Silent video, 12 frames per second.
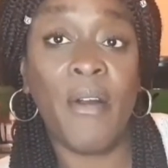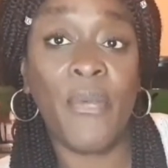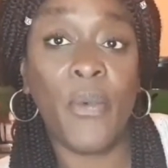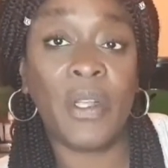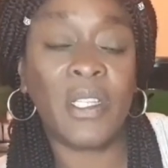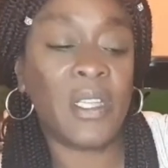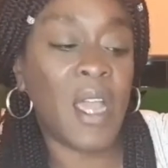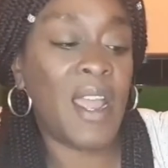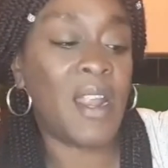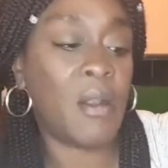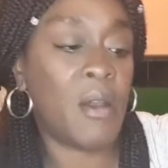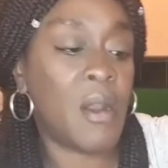on what's
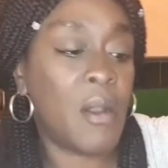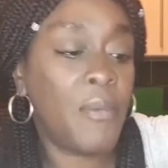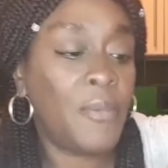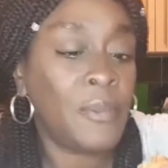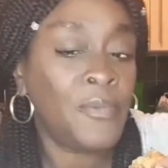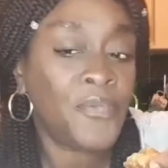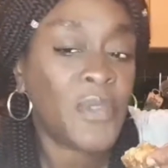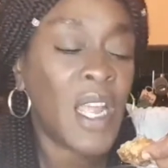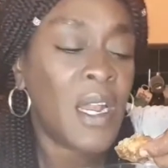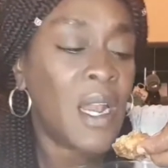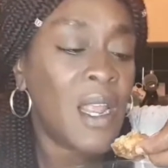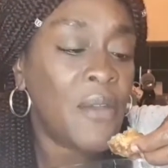going on,
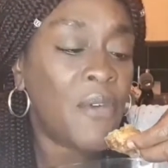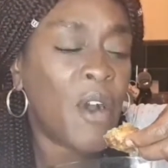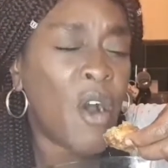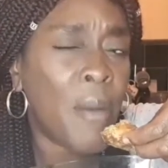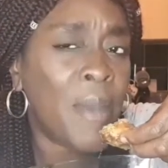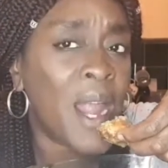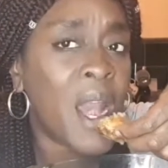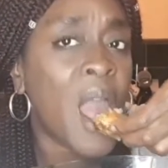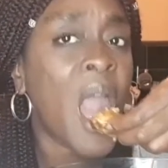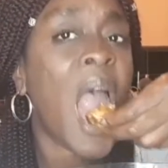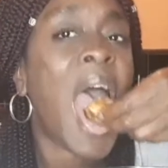and leave a comment.